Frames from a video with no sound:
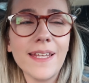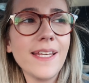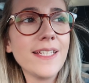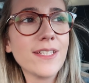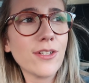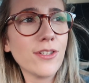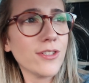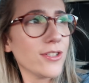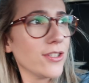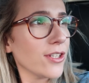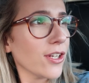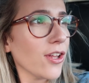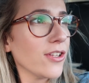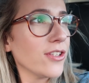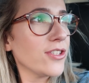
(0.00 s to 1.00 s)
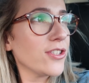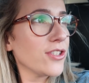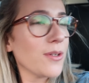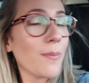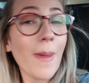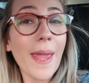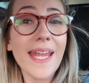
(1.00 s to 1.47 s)
He's
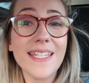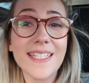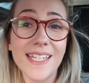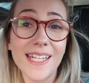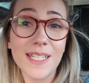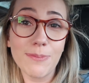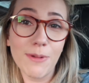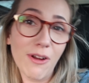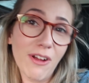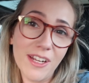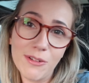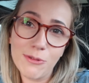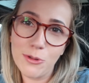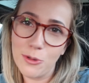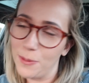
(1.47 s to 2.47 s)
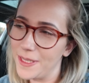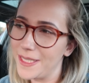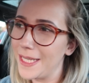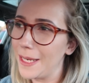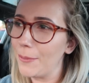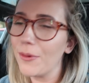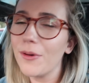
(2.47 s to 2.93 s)
constipating, as my granddad would
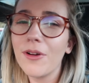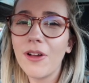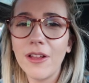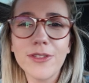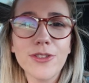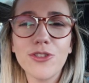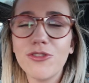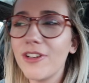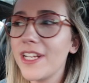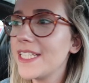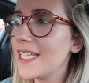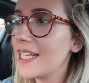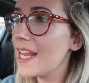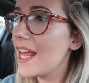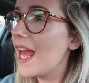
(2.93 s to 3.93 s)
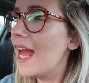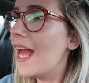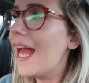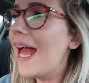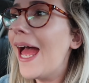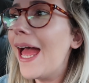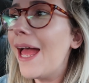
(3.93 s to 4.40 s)
always say, but concentrating.
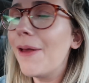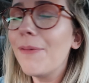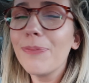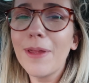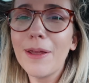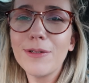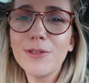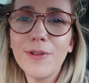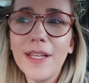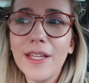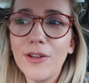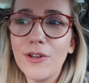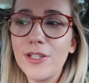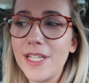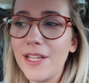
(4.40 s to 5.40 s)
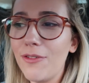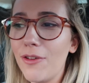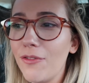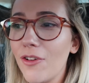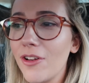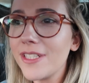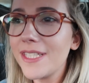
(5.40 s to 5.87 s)
It was really good. If
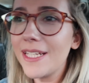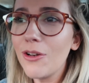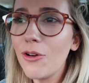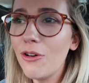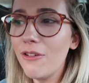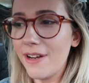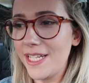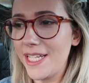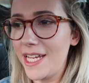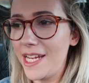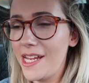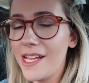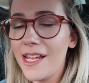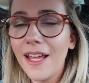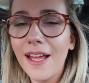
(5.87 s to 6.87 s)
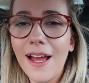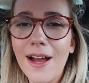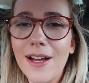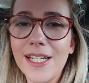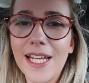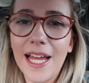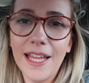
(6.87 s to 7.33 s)
you've not seen it already,
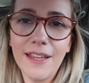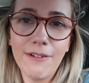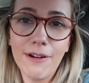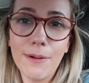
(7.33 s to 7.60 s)
I'd highly